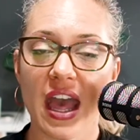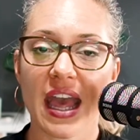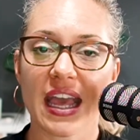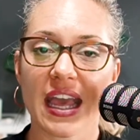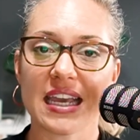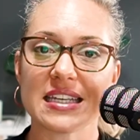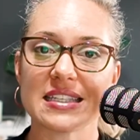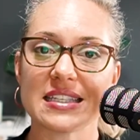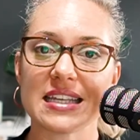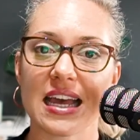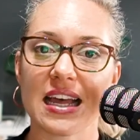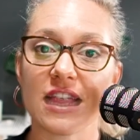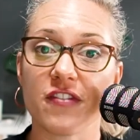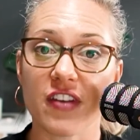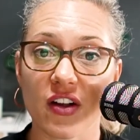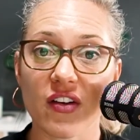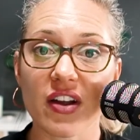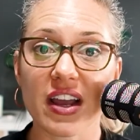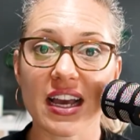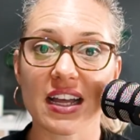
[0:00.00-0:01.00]
is
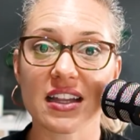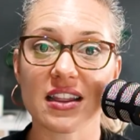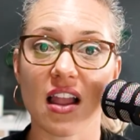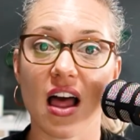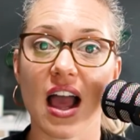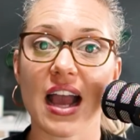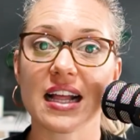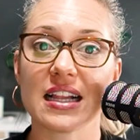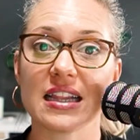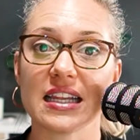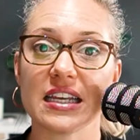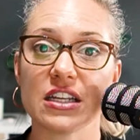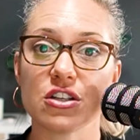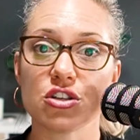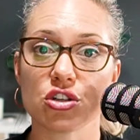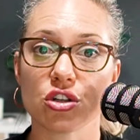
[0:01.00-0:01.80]
very unlikely